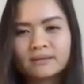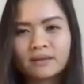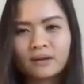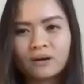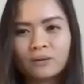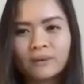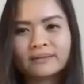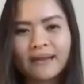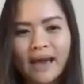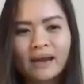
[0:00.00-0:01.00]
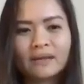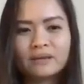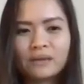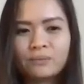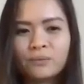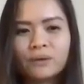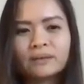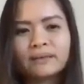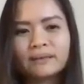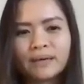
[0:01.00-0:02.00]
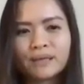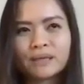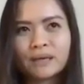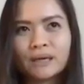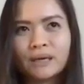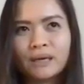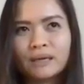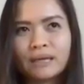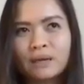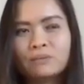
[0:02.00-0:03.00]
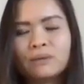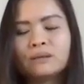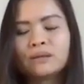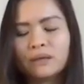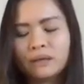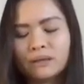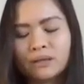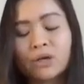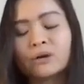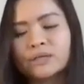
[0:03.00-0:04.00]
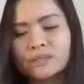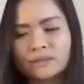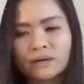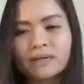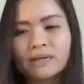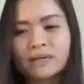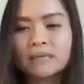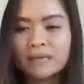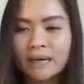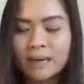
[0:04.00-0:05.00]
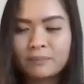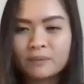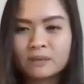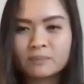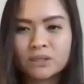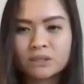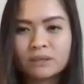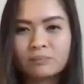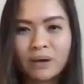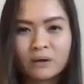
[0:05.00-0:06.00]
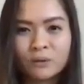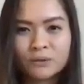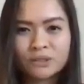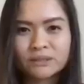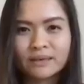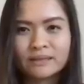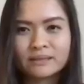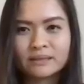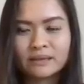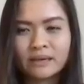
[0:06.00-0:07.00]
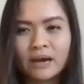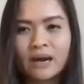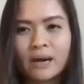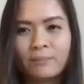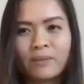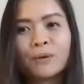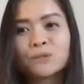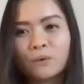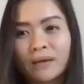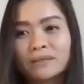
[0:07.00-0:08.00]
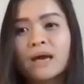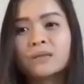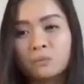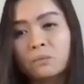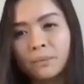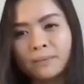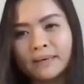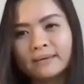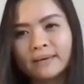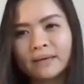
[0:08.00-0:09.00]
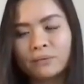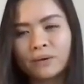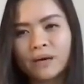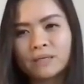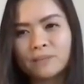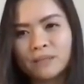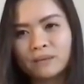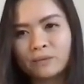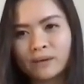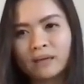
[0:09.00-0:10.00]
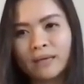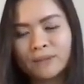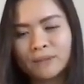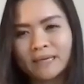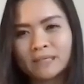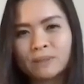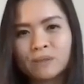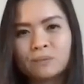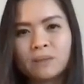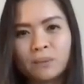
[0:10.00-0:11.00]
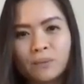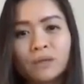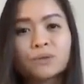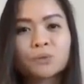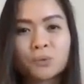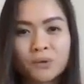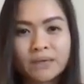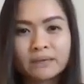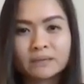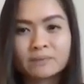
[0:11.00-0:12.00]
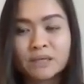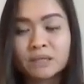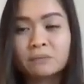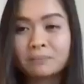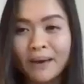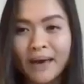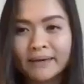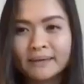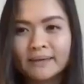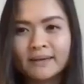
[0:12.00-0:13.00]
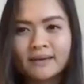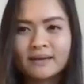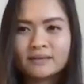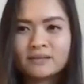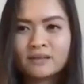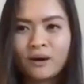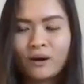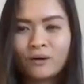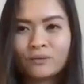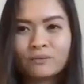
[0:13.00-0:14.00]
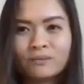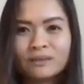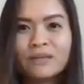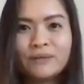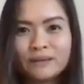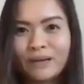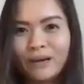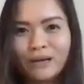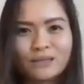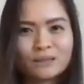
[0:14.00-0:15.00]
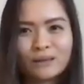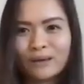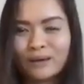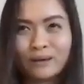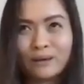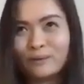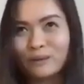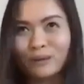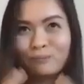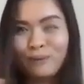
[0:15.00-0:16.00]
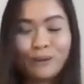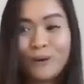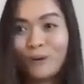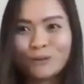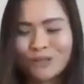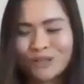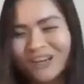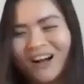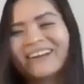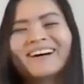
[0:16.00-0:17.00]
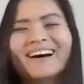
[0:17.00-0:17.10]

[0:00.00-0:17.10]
So with that, it really like it gave me the courage to start speaking up, especially in my culture. It's like I was told as a woman, like we're not allowed to like speak to people with authority, especially with men. So living there, it was like a big culture shock.